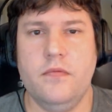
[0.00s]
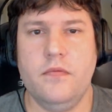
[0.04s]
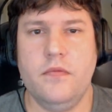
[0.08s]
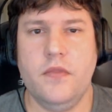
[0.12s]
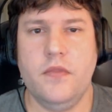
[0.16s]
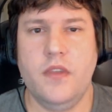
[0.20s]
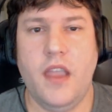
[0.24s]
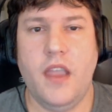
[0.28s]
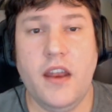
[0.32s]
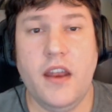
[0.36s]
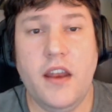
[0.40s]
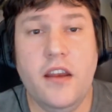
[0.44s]

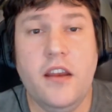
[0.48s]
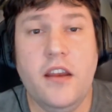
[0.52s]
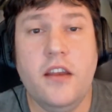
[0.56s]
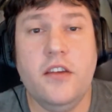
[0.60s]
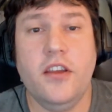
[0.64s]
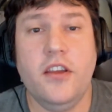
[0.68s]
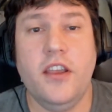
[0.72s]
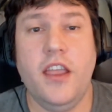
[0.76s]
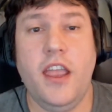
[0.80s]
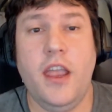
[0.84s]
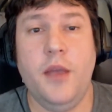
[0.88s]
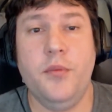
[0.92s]
Getting into
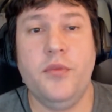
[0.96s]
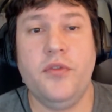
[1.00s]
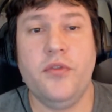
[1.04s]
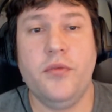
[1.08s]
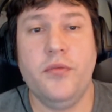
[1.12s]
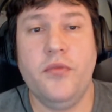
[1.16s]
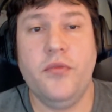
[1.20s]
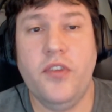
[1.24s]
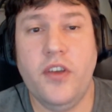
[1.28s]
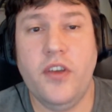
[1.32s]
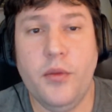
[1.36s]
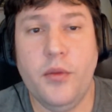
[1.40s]
games from
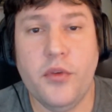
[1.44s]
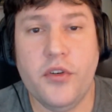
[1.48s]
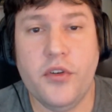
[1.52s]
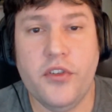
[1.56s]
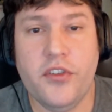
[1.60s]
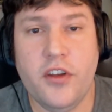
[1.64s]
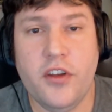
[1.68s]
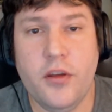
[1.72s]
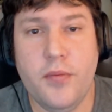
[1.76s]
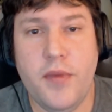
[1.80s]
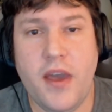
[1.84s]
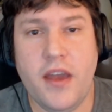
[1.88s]
film or
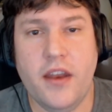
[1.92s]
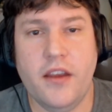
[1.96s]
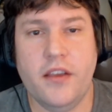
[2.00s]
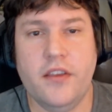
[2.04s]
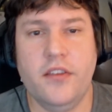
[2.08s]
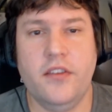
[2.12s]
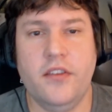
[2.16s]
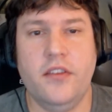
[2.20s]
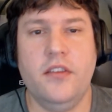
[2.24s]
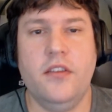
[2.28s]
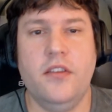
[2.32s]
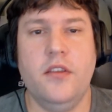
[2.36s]

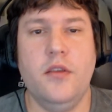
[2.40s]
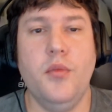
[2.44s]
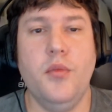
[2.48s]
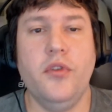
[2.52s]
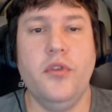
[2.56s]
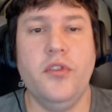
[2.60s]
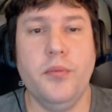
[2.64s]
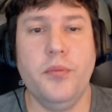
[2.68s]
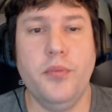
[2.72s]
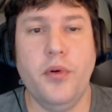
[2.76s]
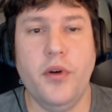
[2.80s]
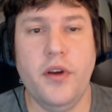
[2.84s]
cinematics. Now, the
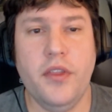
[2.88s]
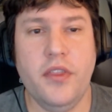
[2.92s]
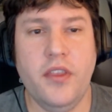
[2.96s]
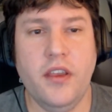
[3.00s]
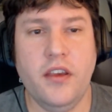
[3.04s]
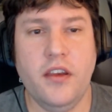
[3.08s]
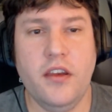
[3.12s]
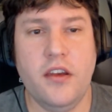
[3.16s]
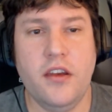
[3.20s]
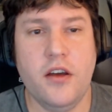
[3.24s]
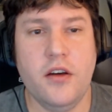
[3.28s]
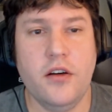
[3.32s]
most important thing
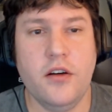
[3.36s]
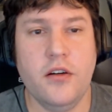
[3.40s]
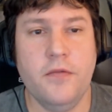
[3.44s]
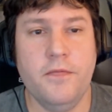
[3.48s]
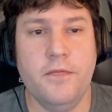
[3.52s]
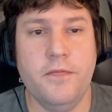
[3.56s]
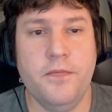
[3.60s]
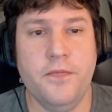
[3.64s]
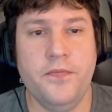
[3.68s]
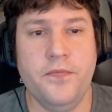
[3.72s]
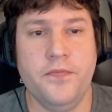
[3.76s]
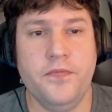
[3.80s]
to know
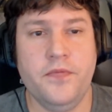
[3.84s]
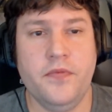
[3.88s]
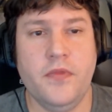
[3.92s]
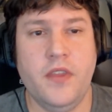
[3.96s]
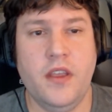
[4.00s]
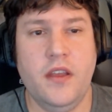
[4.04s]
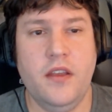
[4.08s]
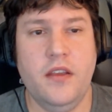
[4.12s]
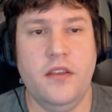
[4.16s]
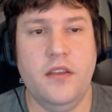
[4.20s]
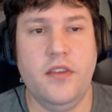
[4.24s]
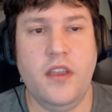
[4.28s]

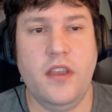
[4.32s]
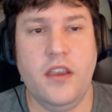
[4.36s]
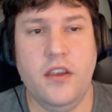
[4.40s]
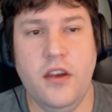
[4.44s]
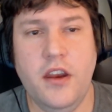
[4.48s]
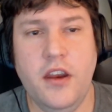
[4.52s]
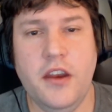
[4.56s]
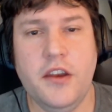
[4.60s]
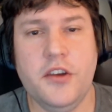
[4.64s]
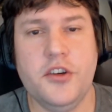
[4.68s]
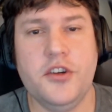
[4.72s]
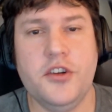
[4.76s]
is that you
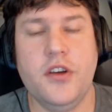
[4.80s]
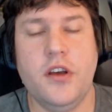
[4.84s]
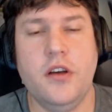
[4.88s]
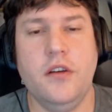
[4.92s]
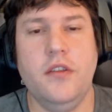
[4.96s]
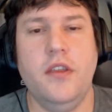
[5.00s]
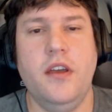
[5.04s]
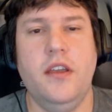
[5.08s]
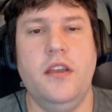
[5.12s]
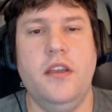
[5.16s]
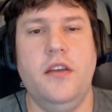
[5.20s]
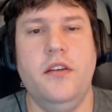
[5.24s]
need to show
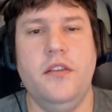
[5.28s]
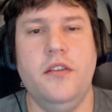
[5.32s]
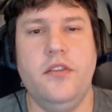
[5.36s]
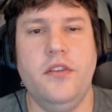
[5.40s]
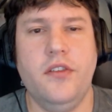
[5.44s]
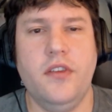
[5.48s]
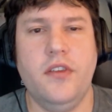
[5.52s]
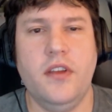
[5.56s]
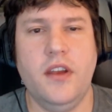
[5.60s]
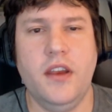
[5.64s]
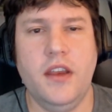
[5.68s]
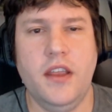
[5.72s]
that you're
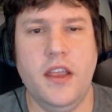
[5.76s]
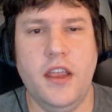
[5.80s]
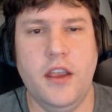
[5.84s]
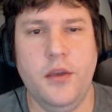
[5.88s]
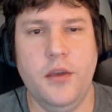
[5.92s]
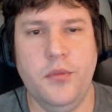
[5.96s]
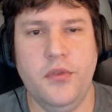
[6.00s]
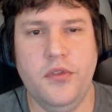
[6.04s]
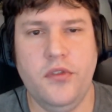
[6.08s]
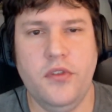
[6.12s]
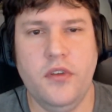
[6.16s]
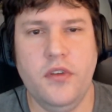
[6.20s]
interested in
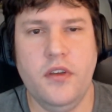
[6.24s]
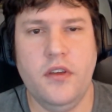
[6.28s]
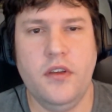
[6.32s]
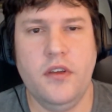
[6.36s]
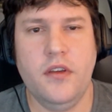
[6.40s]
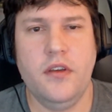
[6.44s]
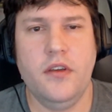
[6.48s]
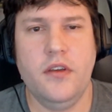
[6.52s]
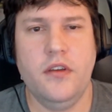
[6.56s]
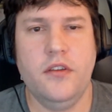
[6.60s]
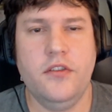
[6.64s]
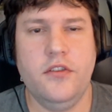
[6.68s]
games.
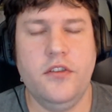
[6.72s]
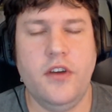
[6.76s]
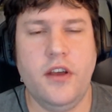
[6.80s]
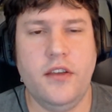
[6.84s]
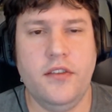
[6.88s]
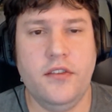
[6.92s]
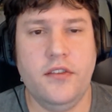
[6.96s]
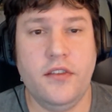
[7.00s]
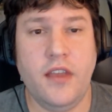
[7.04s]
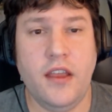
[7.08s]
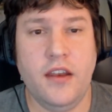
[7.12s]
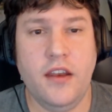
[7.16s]

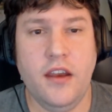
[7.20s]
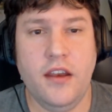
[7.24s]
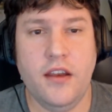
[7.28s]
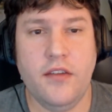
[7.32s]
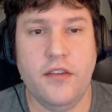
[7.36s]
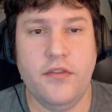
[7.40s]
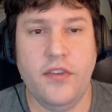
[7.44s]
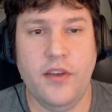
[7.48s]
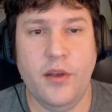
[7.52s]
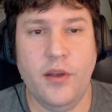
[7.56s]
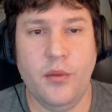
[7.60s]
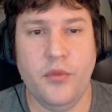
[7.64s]
Just sending a
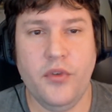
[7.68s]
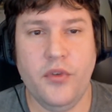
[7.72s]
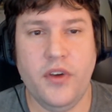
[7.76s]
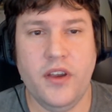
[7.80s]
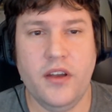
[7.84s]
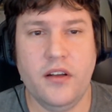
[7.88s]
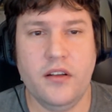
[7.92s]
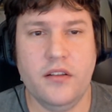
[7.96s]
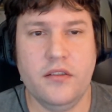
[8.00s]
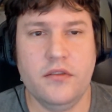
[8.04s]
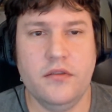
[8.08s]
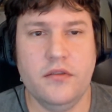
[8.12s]
film
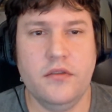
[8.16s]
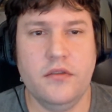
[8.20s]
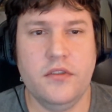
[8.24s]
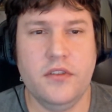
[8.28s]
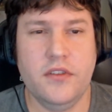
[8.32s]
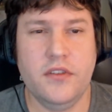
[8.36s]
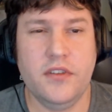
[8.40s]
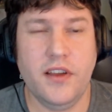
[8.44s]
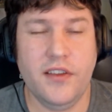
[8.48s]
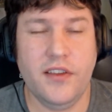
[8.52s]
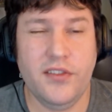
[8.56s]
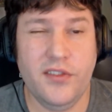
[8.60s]
reel
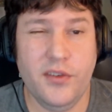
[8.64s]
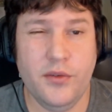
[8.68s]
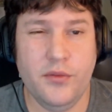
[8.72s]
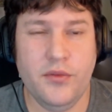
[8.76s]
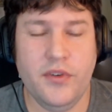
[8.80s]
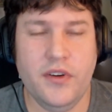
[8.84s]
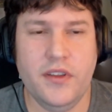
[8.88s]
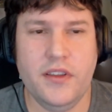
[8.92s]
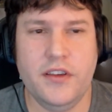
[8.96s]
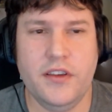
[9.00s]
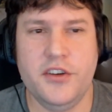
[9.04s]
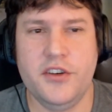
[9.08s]
doesn't
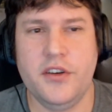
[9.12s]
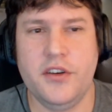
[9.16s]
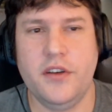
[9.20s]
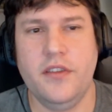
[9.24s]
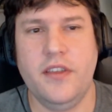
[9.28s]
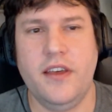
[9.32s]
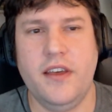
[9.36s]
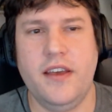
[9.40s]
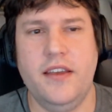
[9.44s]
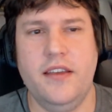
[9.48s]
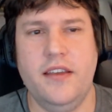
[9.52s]
really show that.